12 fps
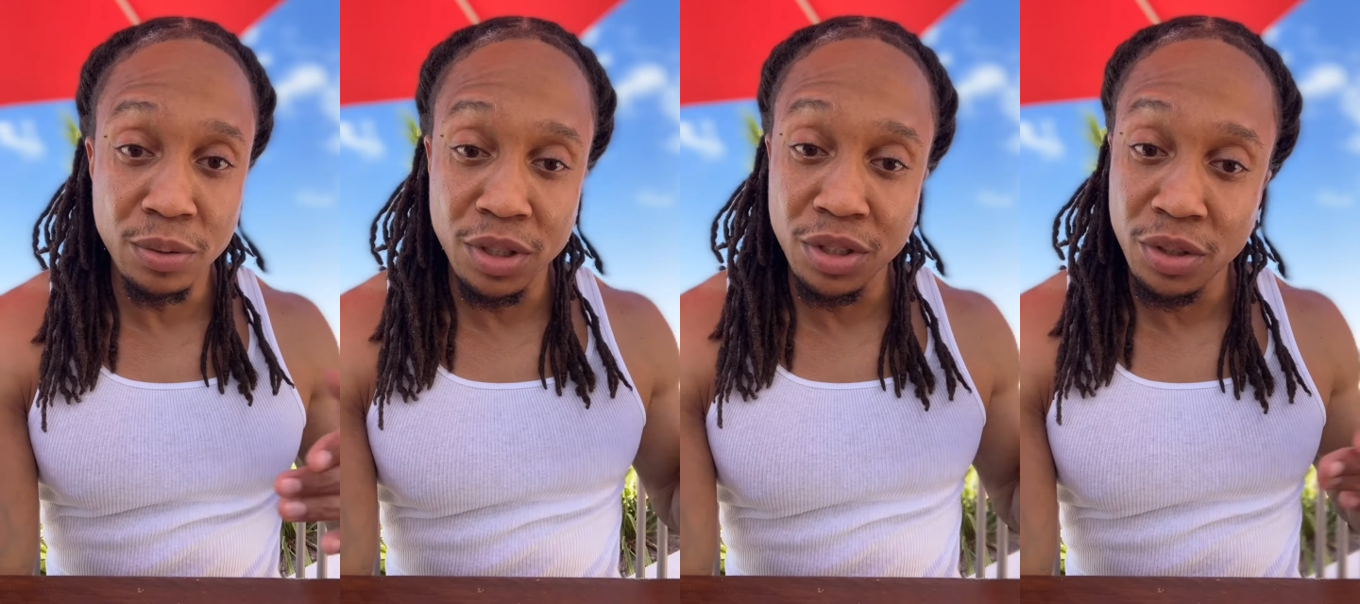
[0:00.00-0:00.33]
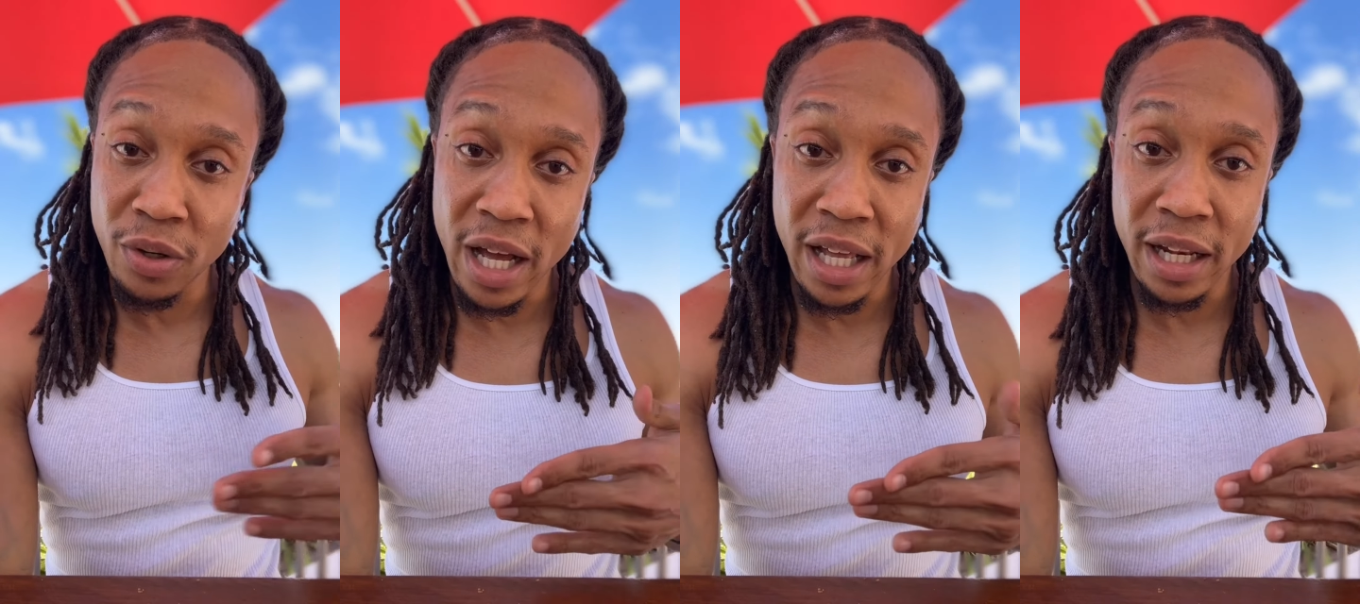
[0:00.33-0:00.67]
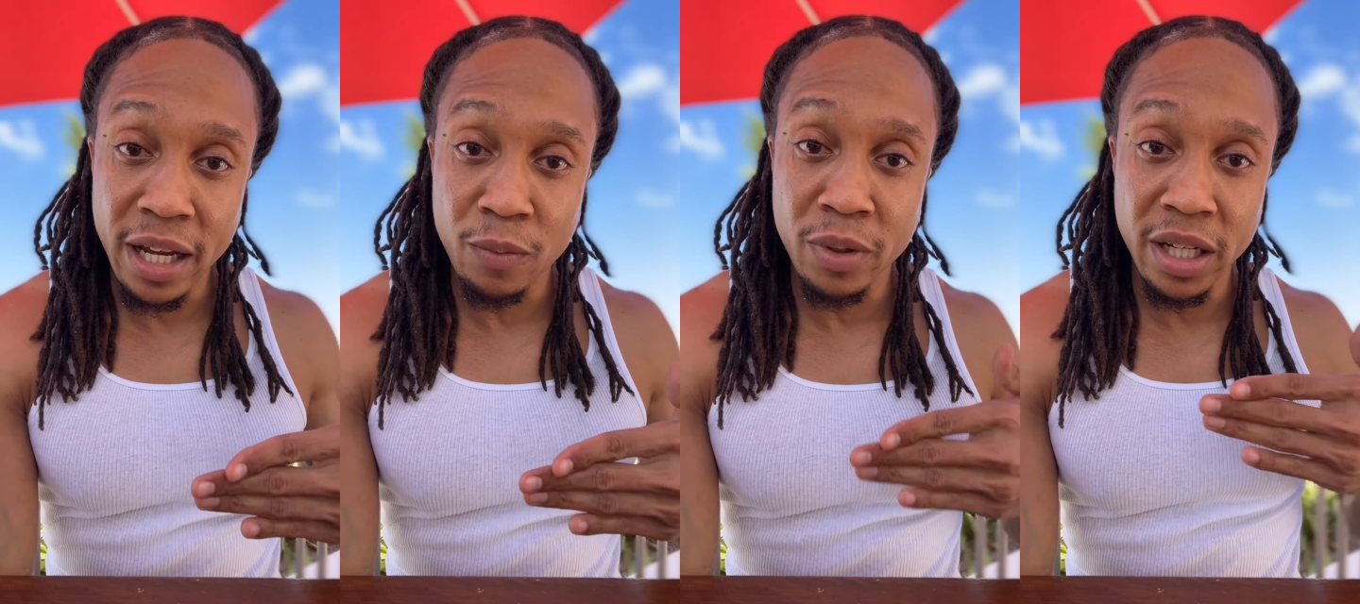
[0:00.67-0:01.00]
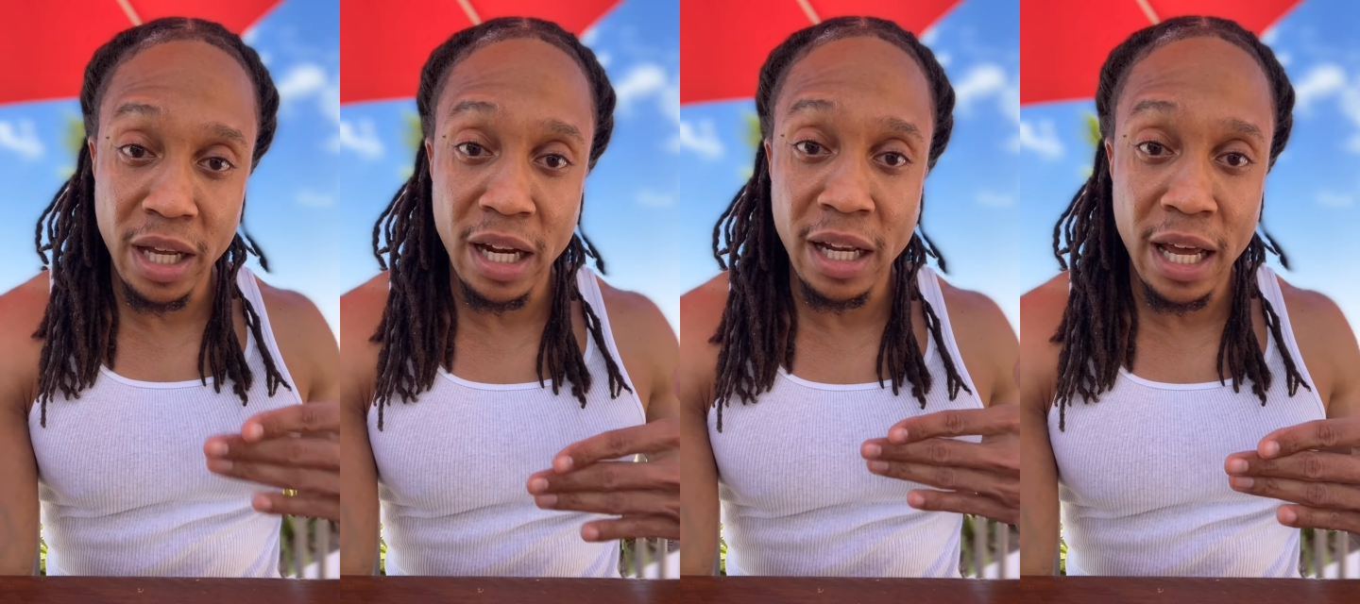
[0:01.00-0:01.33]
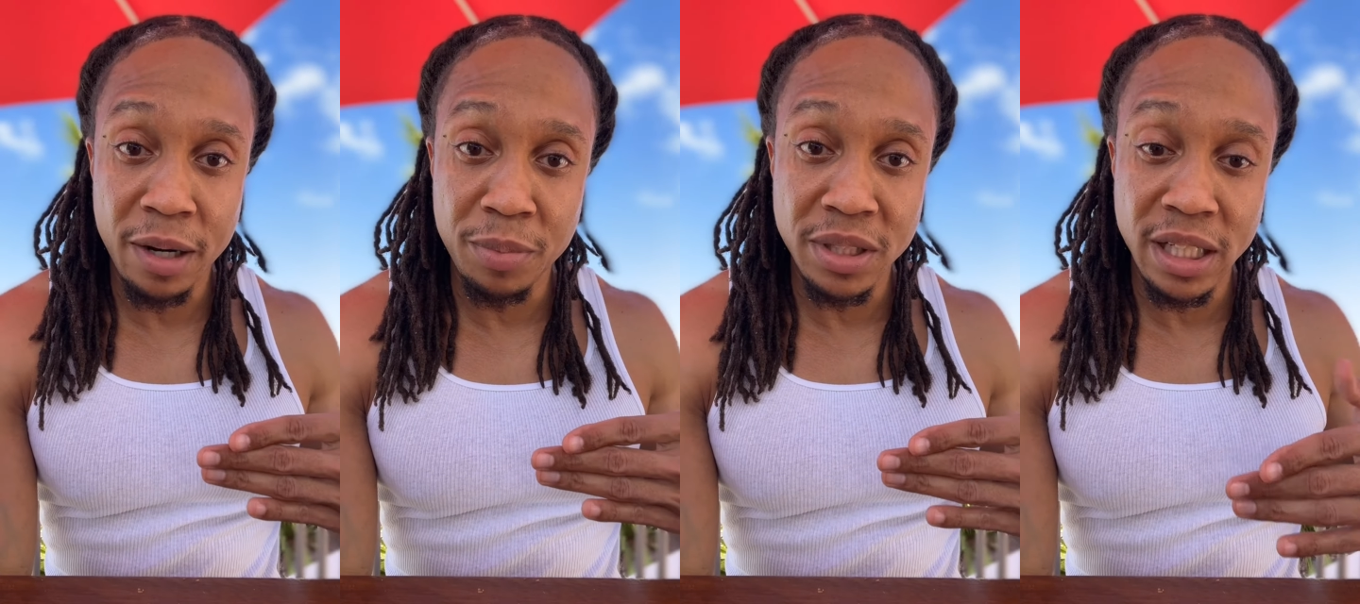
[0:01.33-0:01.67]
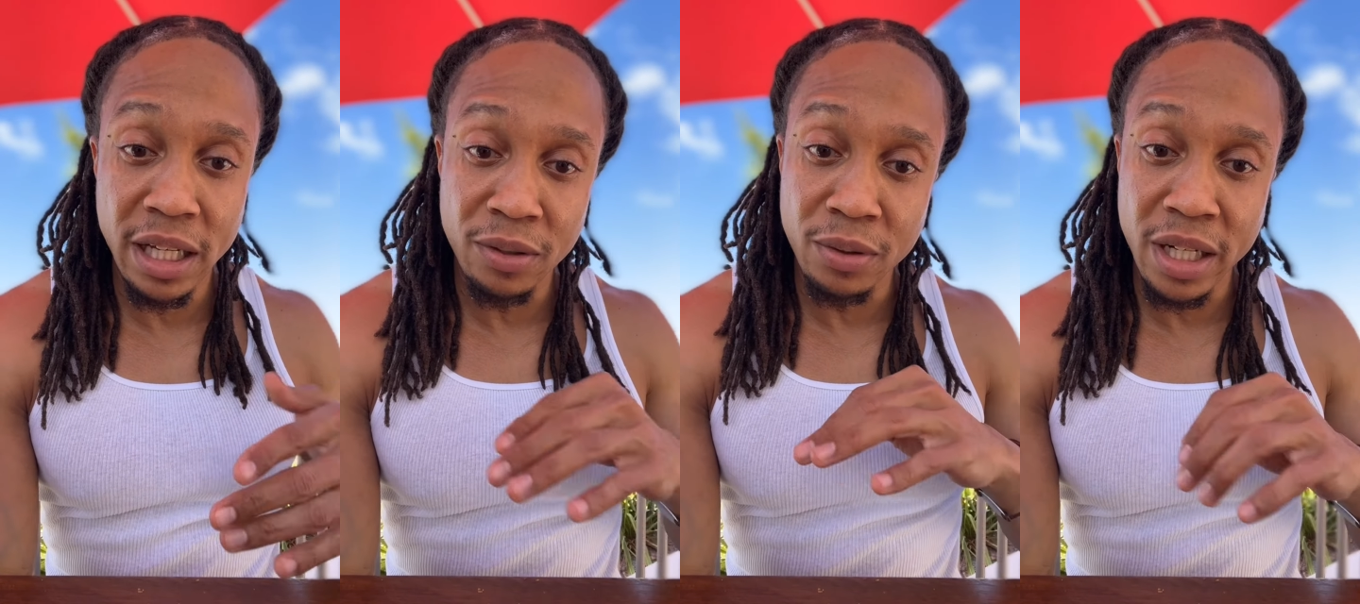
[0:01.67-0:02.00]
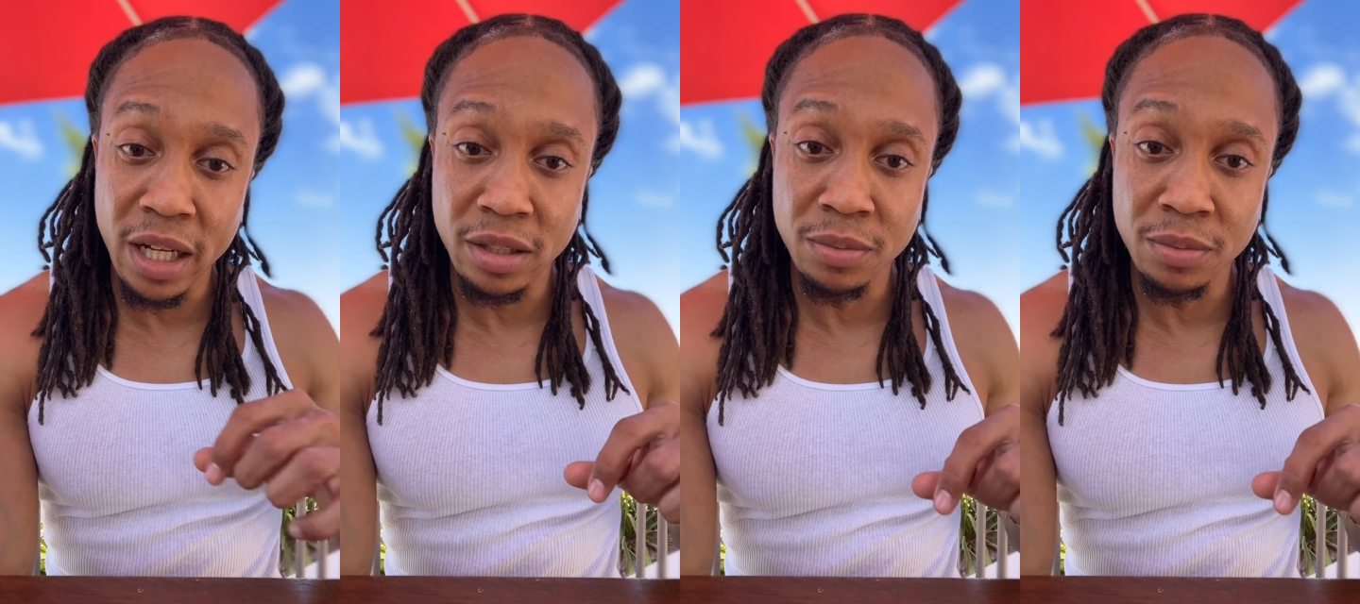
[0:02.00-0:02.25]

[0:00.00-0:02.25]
because you know I like when they got a lot of potato and not